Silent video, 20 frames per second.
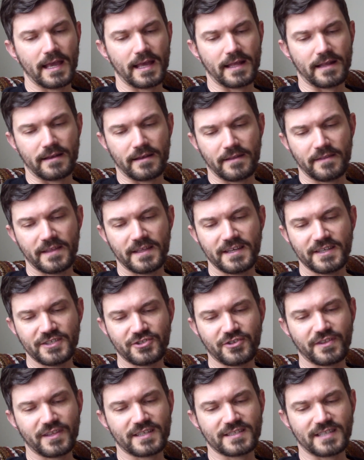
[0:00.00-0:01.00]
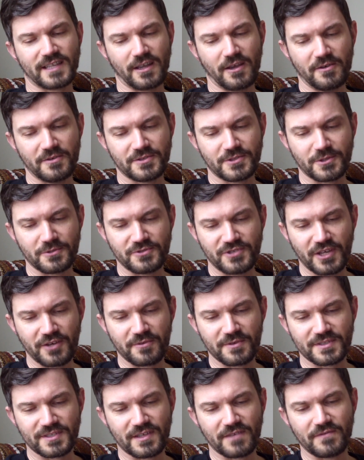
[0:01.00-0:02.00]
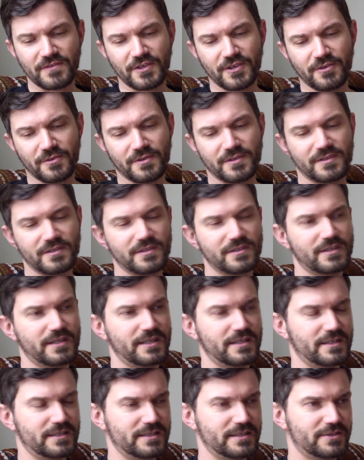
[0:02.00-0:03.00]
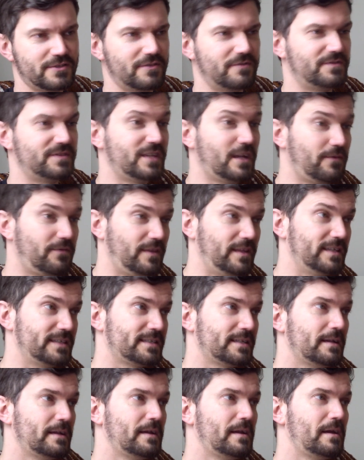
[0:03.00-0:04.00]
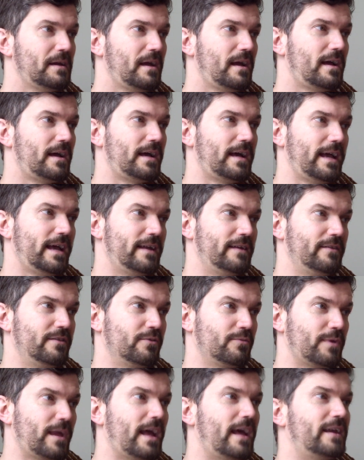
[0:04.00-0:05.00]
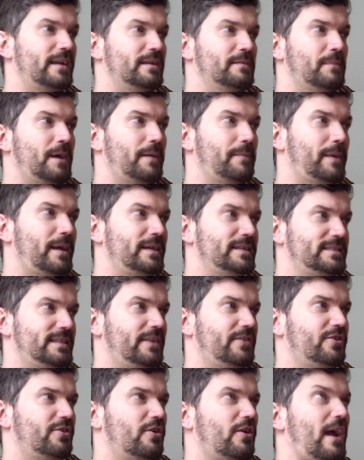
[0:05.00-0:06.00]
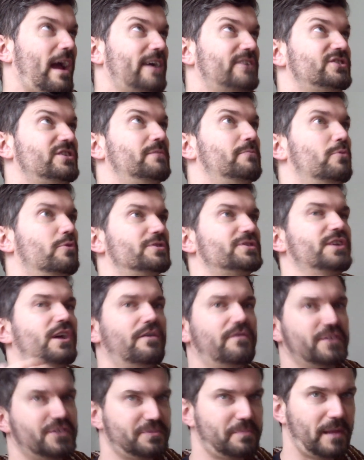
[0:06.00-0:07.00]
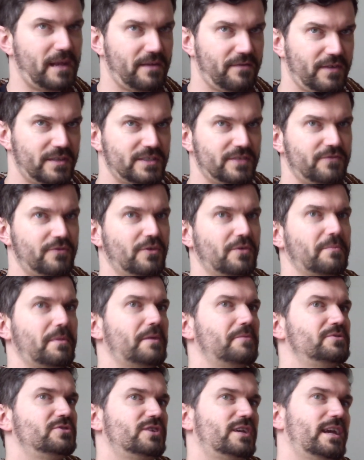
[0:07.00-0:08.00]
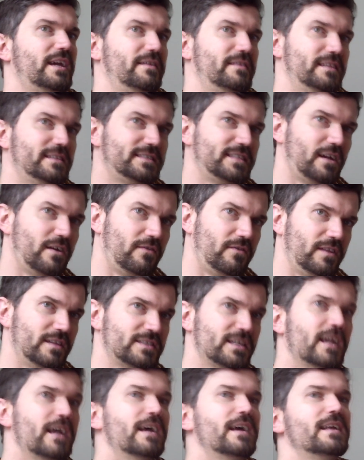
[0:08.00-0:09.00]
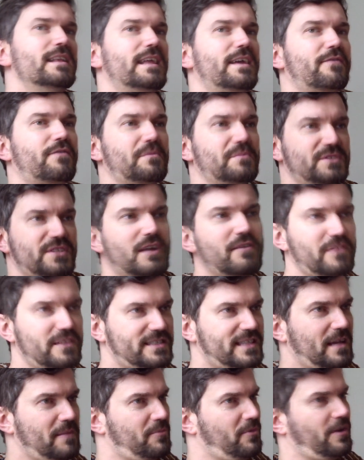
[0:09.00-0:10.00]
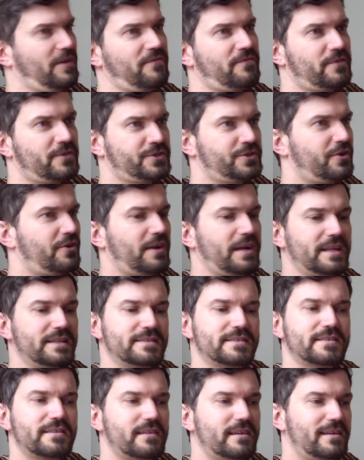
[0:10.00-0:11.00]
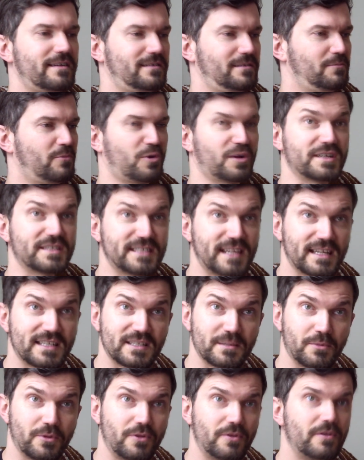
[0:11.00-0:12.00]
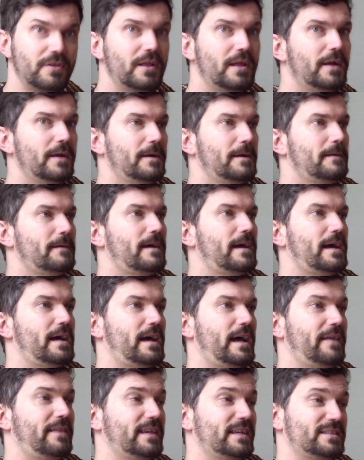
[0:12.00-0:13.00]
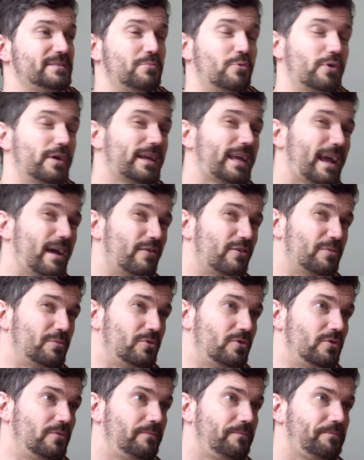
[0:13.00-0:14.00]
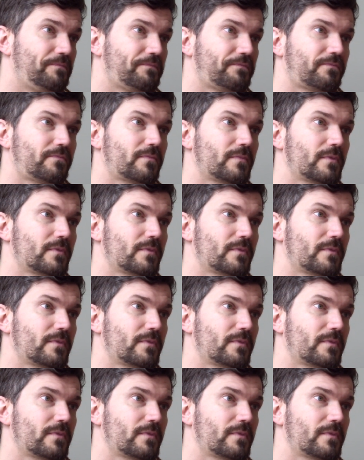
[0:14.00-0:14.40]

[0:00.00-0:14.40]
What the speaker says: and the initial thing is like, oh, it's so generous of you and sort of selfless. And the reality in my mind is that there are actually more selfish benefits of doing pay what you can than selfless. Like from a selfless standpoint, for sure, it's more accessible. I think it's more accountable